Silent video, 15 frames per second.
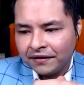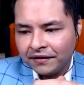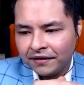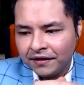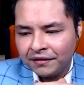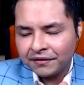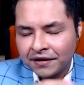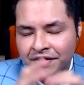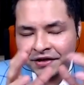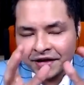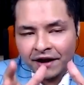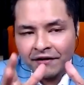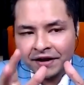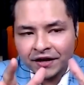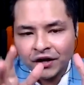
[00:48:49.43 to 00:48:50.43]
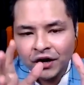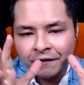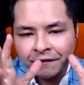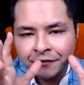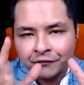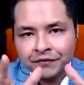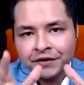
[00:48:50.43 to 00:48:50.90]
Is the sharing of
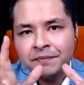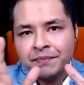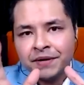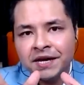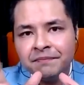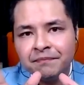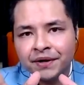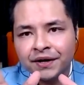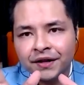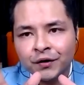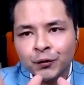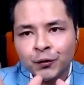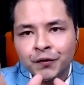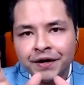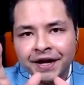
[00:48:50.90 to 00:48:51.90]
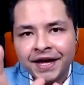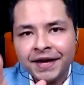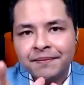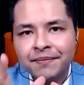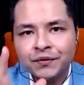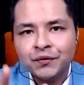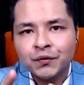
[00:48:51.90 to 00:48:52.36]
three people who were
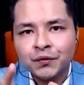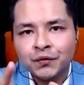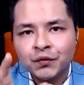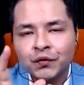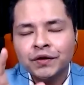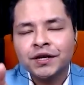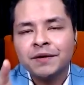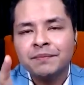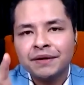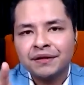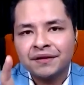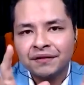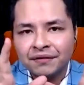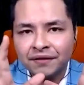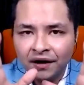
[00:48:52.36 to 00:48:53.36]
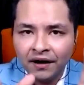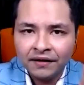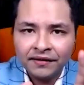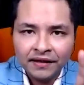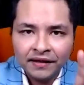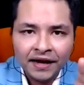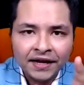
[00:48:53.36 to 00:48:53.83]
able to do their business
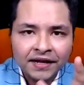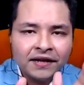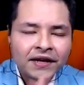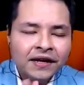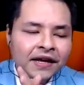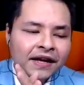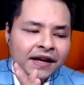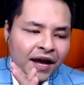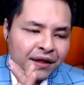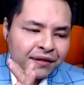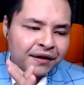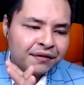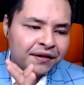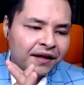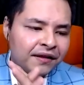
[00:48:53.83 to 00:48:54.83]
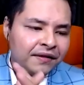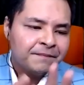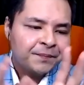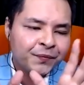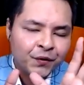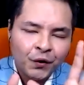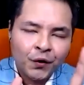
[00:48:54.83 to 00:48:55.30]
online. As I said,
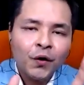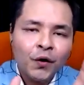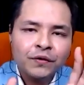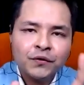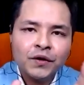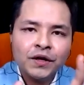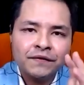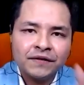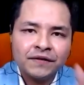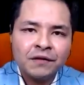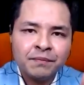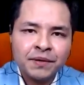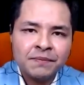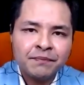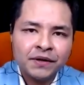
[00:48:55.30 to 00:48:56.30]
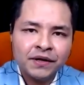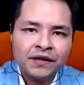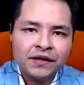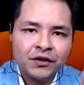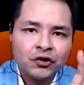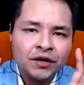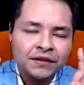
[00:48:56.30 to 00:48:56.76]
all three of these people,
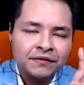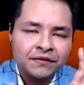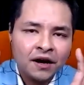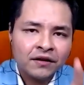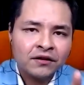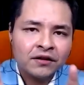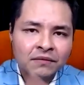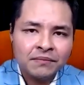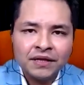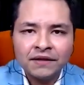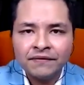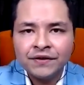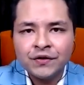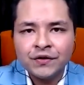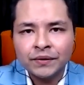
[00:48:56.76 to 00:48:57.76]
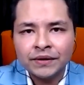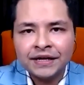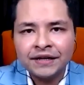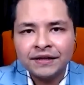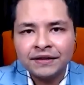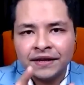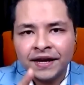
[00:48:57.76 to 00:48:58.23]
you can talk to them
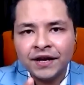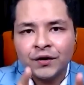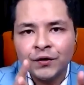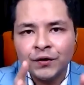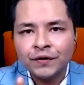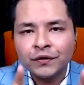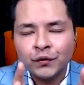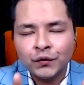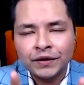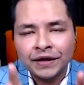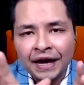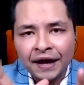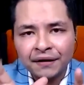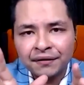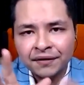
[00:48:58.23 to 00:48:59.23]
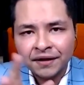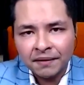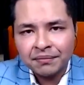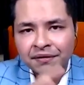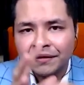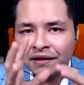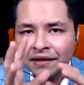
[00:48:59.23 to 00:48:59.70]
individually. They go through the 8
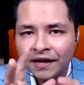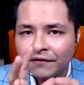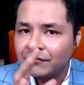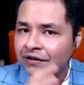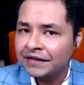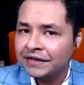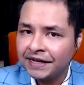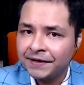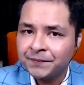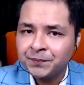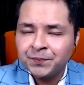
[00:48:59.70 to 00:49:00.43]
steps every day.